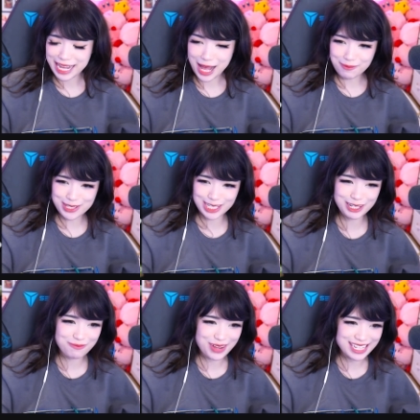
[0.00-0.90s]

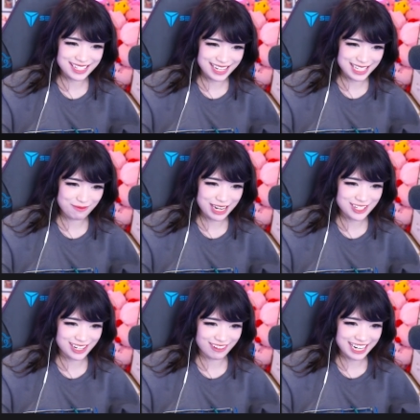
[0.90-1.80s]
absolute best not to
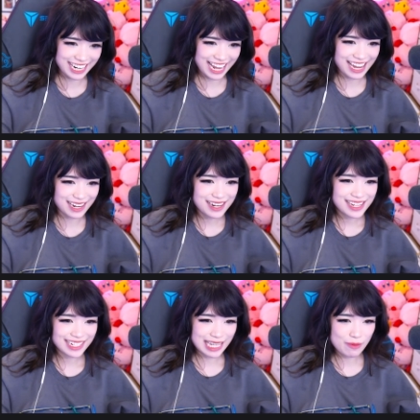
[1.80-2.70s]
mention Reddit again.
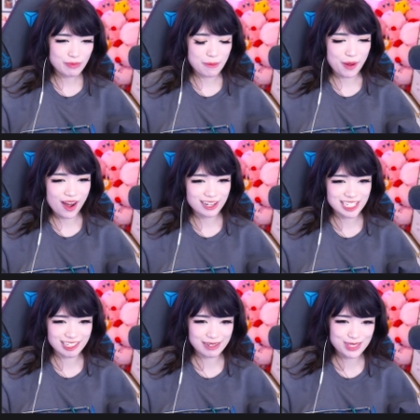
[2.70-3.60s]
Keep up the pog
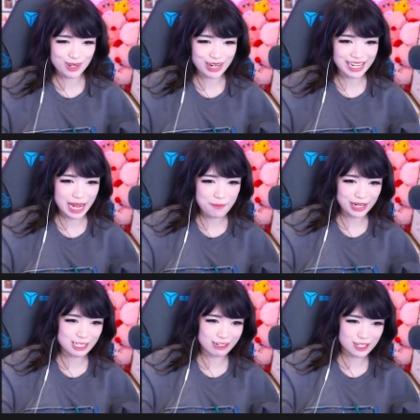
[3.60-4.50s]
streams, queen, and
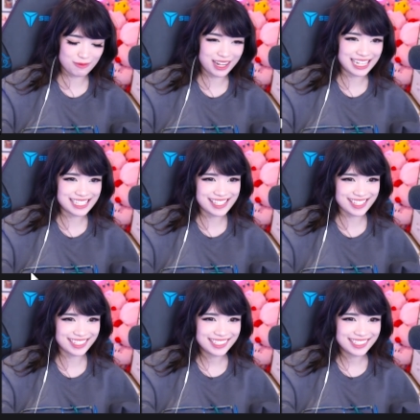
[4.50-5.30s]
epic Twitch mods.